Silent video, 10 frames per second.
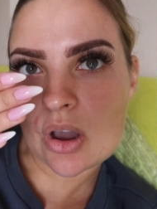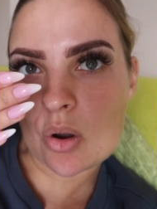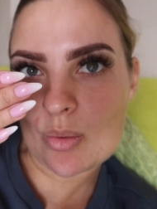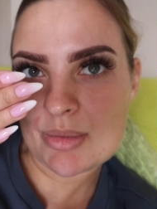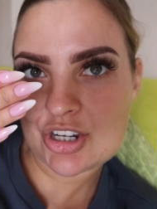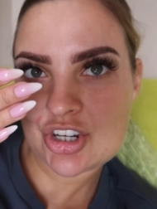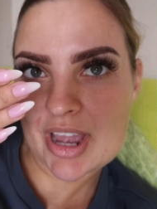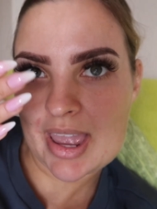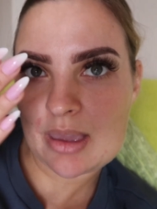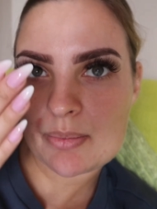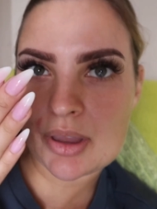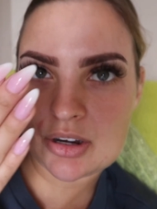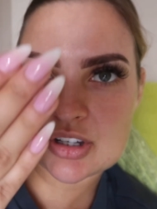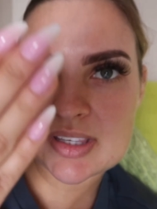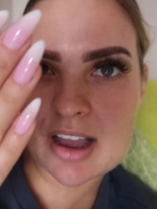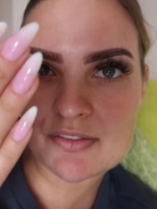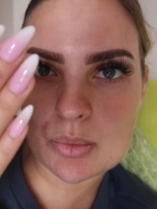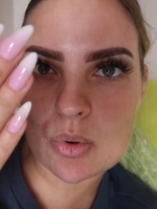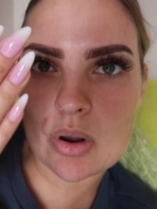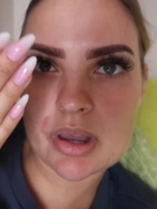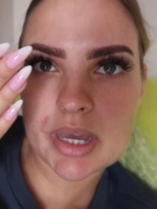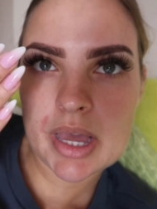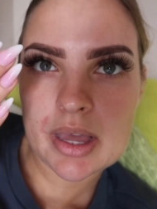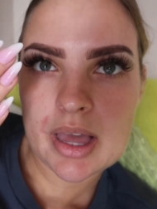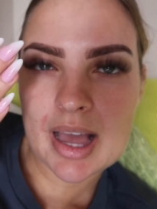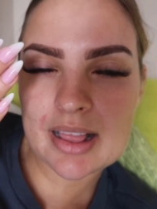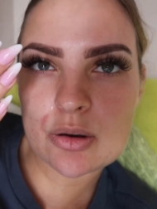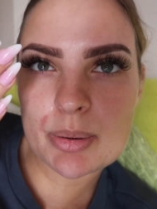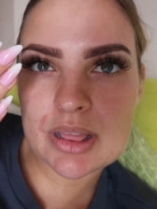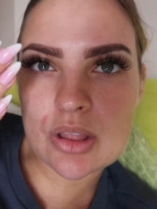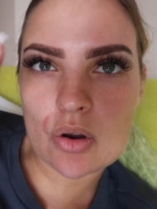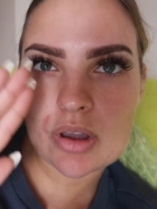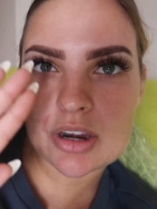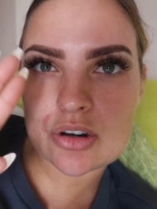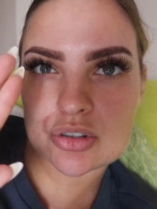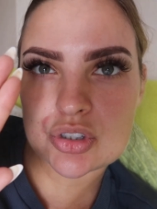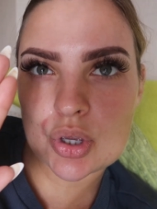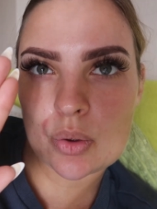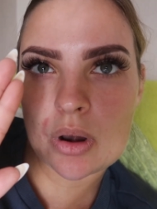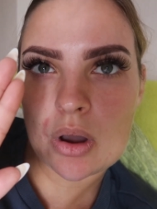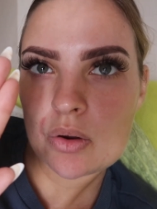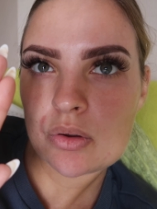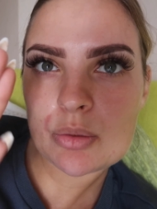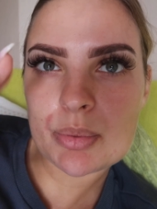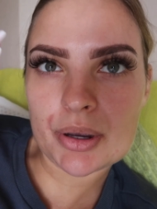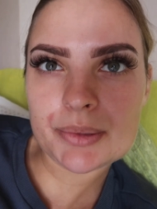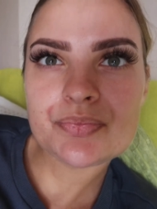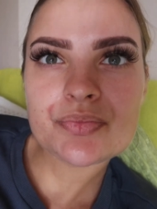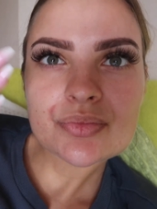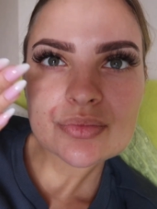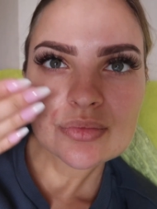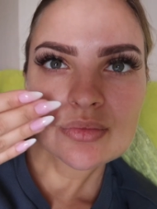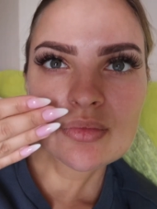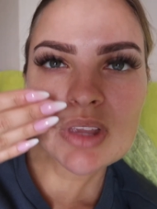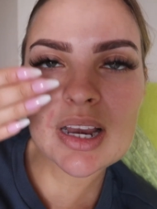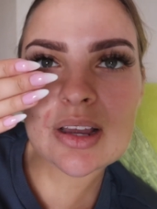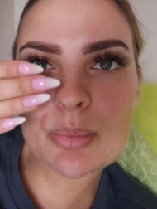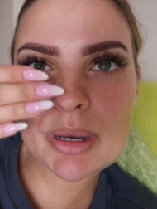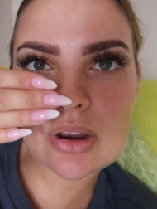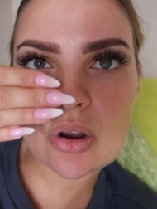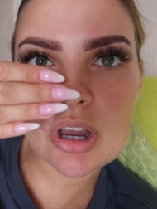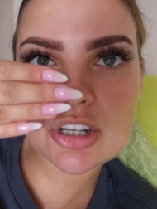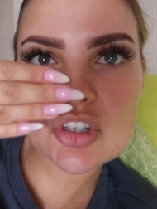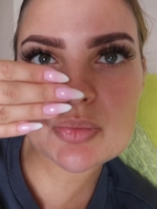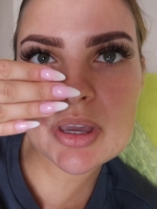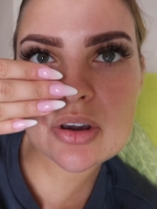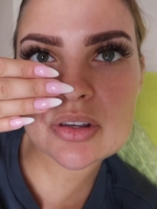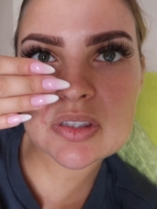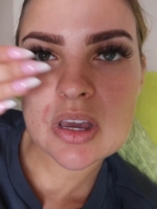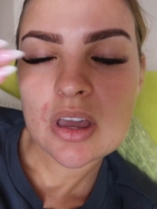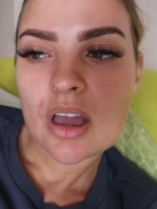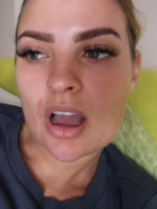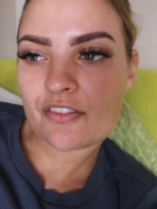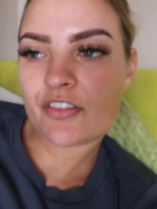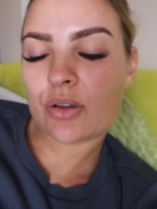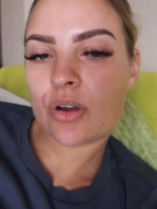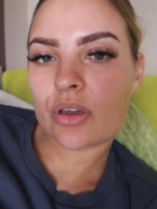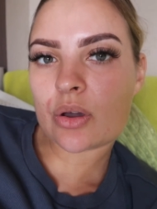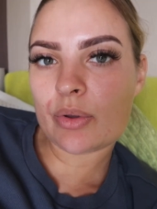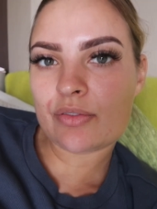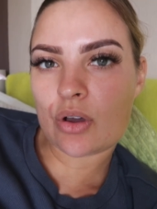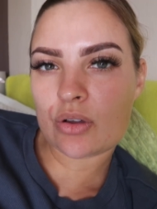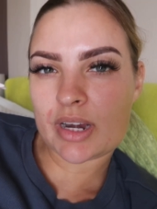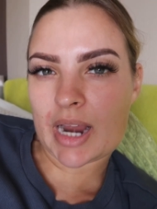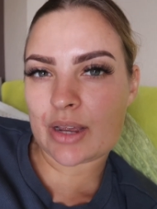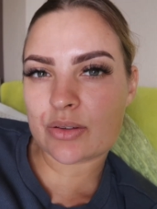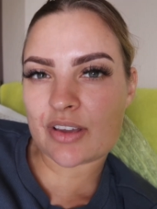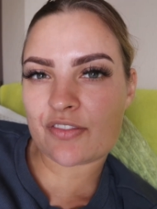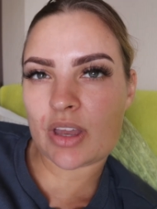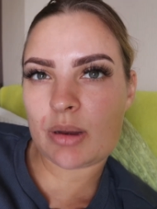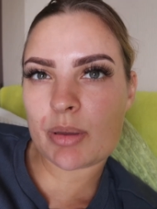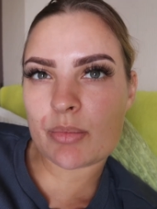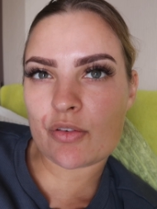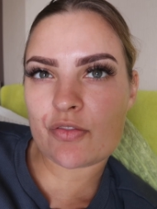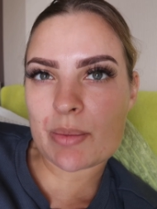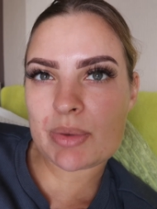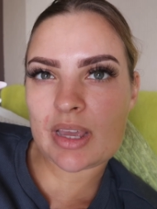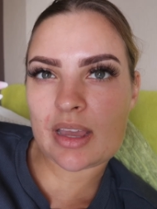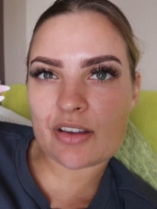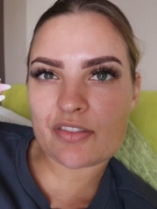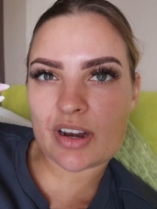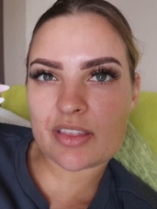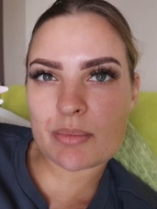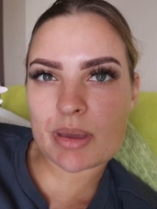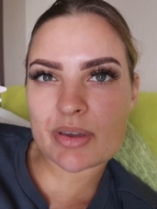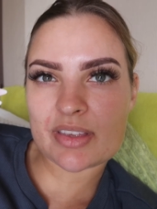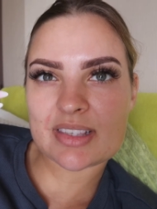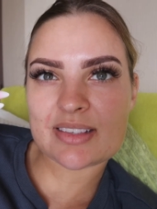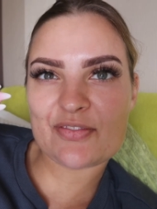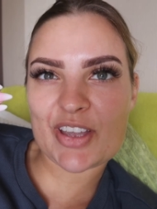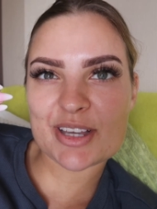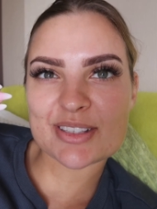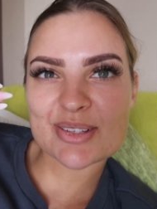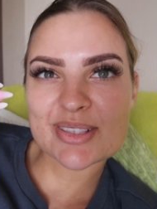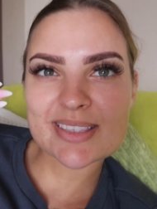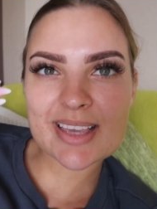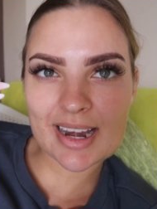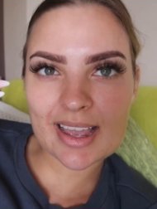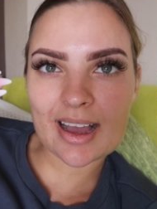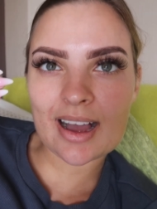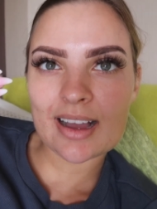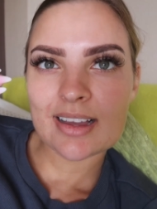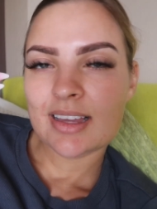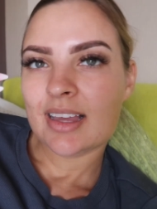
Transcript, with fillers: almond shape and just have them quite a little bit longer, not too long, but a little bit longer just because I feel like with longer nails I feel a bit more feminine I feel like they make my fingers look skinnier